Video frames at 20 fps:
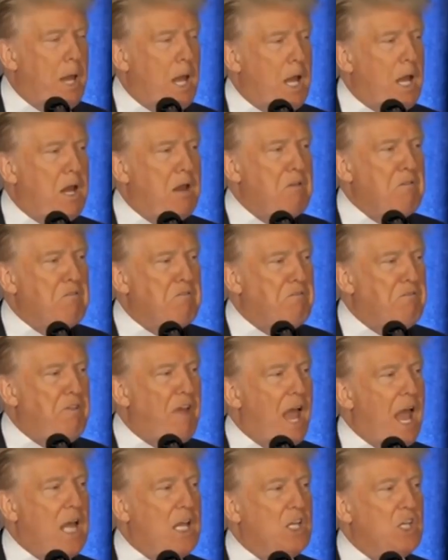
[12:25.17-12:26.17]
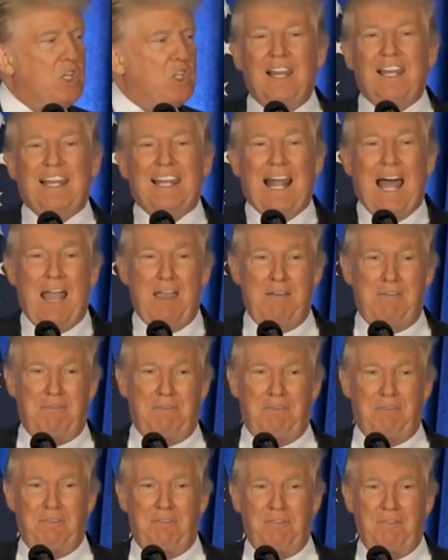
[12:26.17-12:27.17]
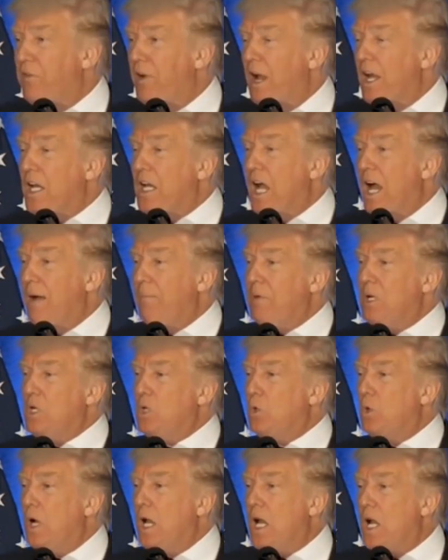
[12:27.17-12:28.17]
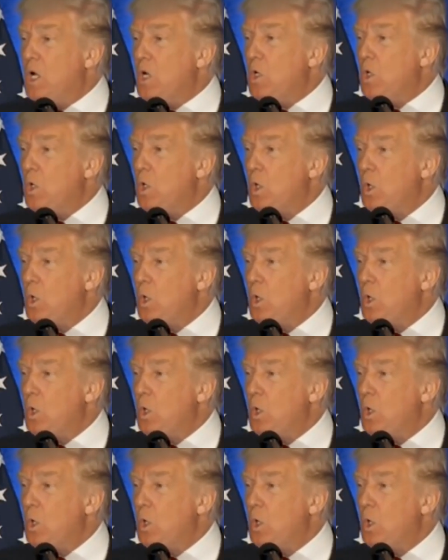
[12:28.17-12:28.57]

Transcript: big, fat love, find common ground.